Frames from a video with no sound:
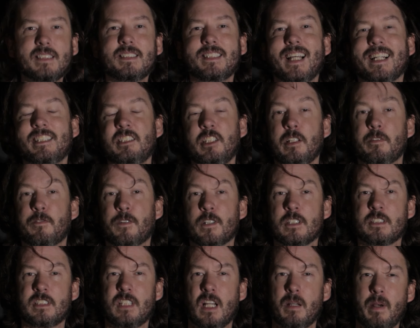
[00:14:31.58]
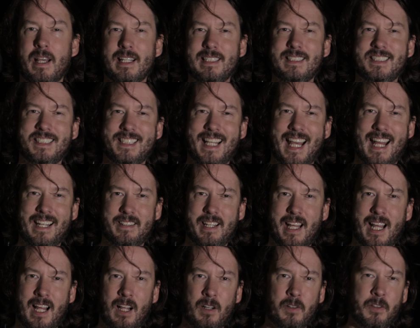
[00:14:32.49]
This is actually the first time I sat
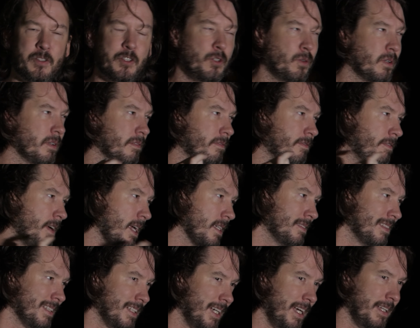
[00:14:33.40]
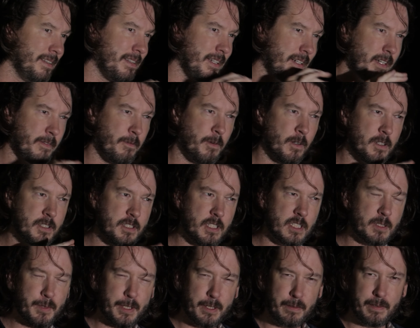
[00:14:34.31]
down to investigate the
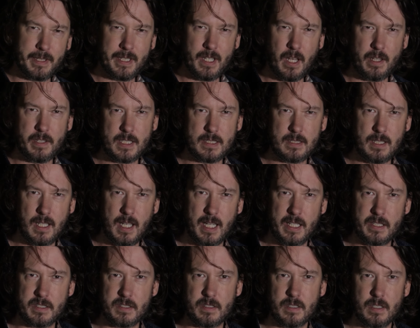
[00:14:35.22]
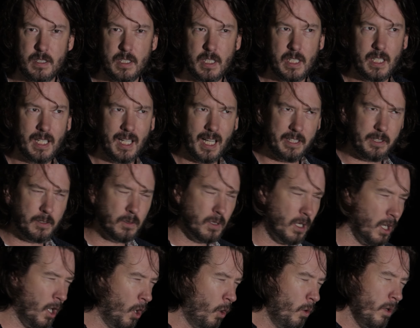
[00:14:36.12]
differences between all these lights. I
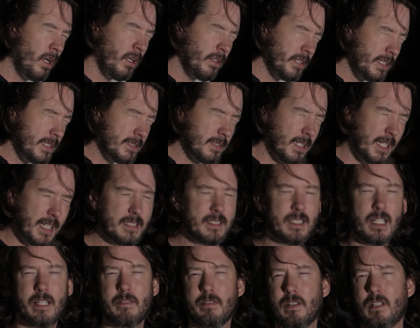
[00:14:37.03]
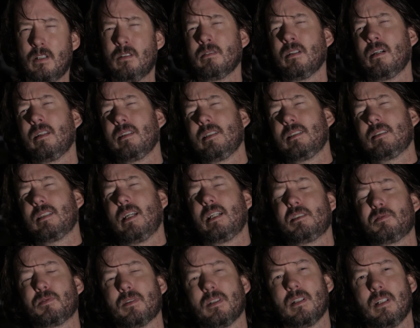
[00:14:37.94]
do own all these lights, and I've owned all these
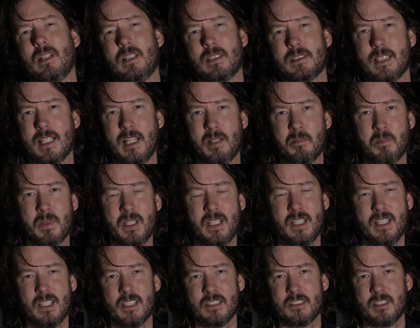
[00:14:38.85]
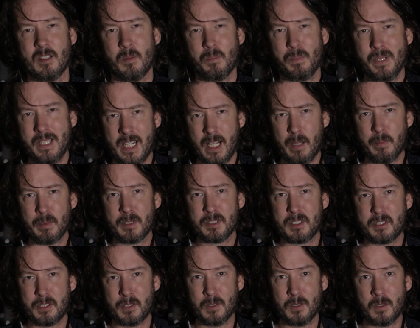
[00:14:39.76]
lights for a long time. So being
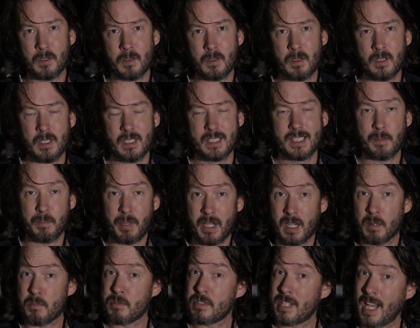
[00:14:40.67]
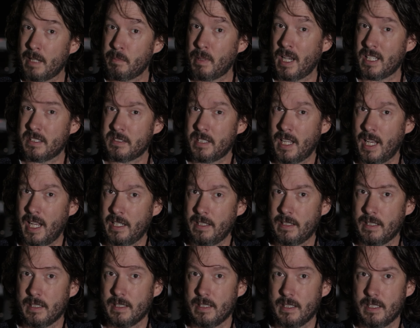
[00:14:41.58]
able to compare them side by
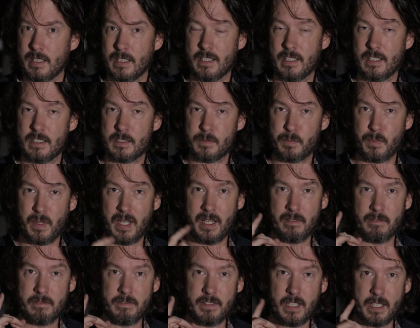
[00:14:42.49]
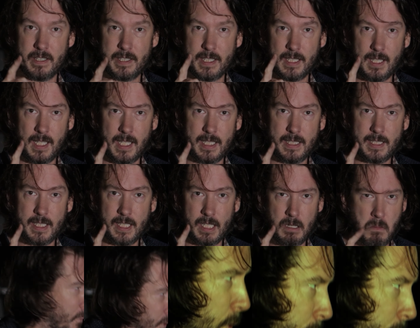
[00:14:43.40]
side has been very enlightening.